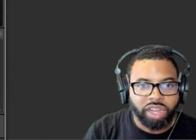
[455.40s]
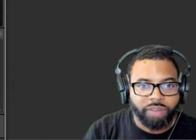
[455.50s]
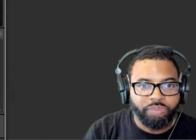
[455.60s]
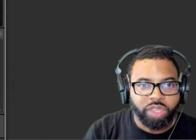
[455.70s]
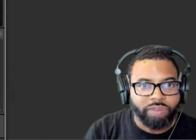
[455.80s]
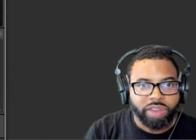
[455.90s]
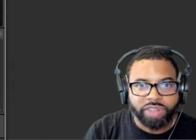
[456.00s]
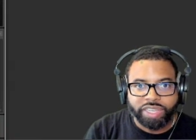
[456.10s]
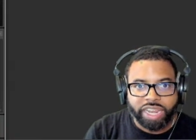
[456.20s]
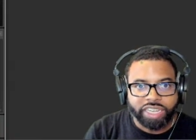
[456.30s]
You have
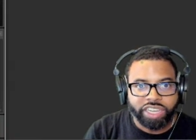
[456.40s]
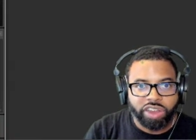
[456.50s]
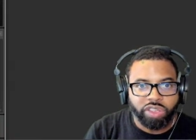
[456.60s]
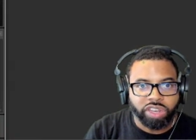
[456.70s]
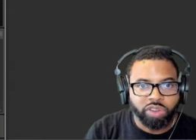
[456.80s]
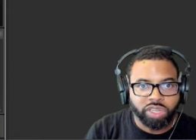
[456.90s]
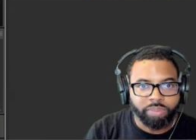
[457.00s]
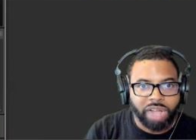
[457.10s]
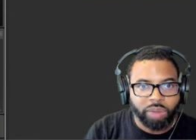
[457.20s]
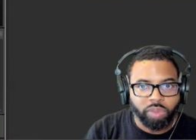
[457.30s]
different settings here. You can use
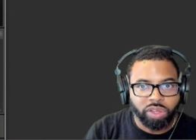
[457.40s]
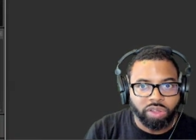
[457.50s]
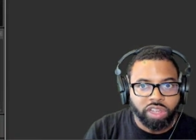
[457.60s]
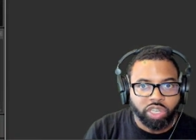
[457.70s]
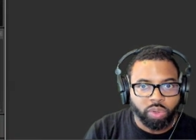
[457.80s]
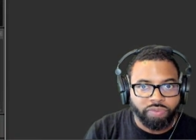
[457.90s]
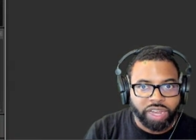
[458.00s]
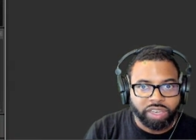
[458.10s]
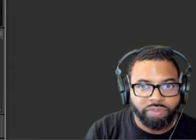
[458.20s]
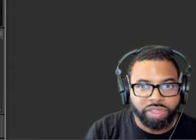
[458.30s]
the mod wheel to
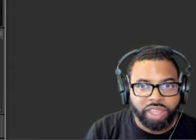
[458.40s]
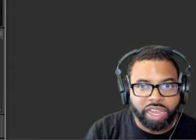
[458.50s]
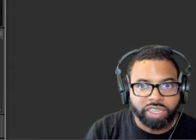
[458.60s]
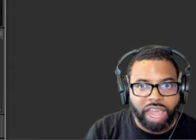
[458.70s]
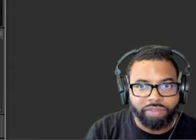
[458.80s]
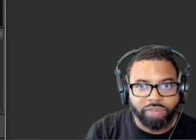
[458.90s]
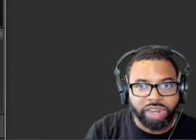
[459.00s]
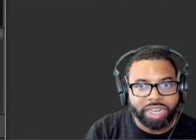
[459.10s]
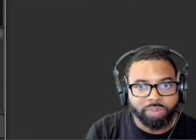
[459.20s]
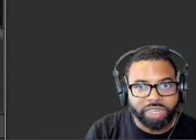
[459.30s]
affect different things. I have
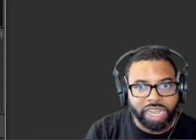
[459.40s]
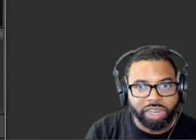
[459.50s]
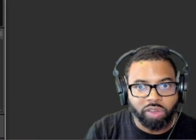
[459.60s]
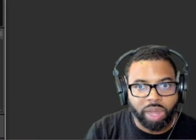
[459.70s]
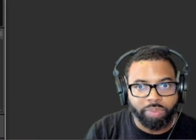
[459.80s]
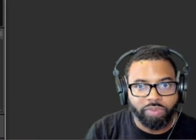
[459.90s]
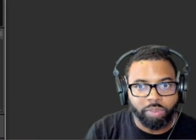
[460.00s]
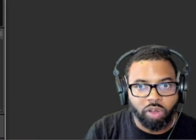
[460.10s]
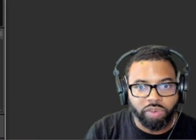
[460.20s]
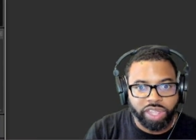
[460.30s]
different instruments I can load up
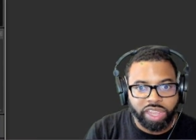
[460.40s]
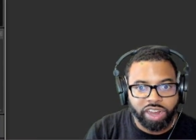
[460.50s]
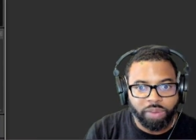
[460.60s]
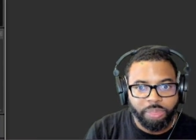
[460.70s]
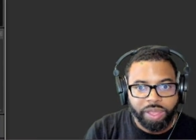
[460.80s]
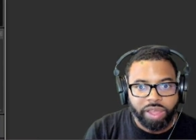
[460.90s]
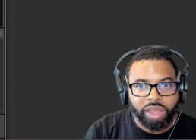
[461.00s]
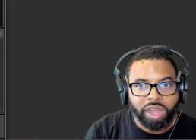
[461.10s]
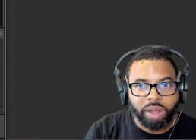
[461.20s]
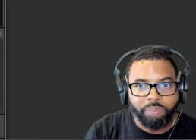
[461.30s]
from over here.
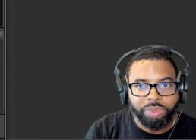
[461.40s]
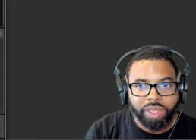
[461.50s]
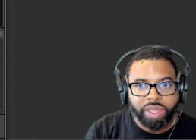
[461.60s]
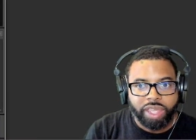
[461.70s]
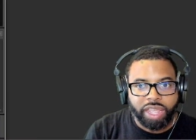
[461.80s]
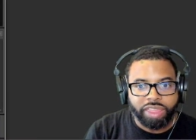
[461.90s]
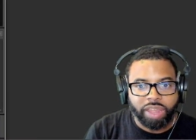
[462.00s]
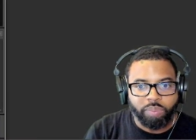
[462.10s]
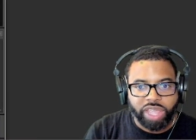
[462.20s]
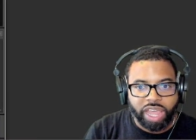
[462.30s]
And
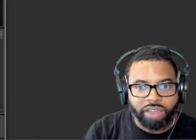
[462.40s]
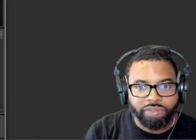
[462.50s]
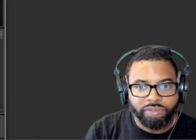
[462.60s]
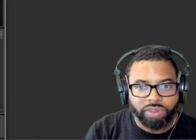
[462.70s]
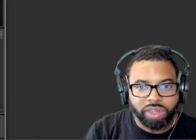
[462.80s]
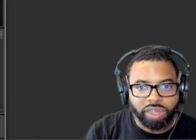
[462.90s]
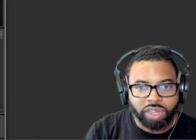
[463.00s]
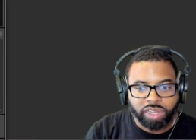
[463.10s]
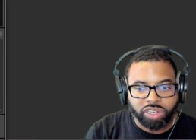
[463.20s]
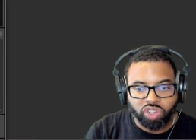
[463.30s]
then we have
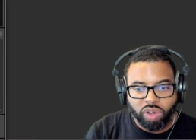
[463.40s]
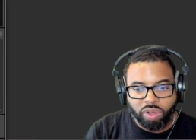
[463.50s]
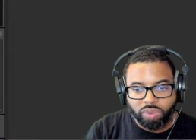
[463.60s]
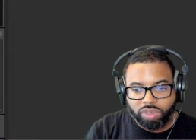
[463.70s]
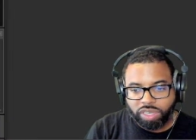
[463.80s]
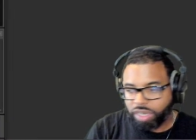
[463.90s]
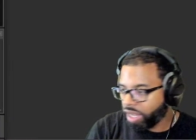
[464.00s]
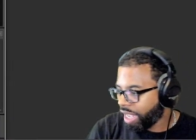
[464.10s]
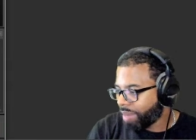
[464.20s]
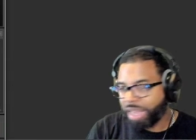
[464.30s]
drones.
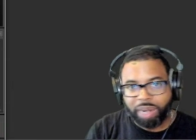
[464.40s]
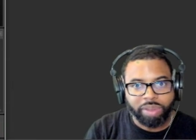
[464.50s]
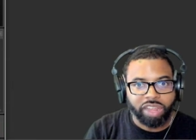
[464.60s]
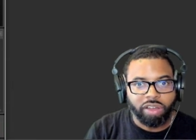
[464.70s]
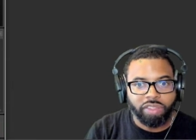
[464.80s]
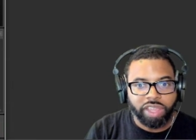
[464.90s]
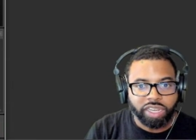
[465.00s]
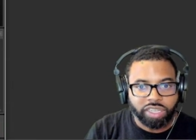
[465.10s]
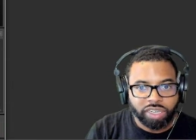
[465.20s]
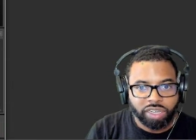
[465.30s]
Again, I'm not going to play all these.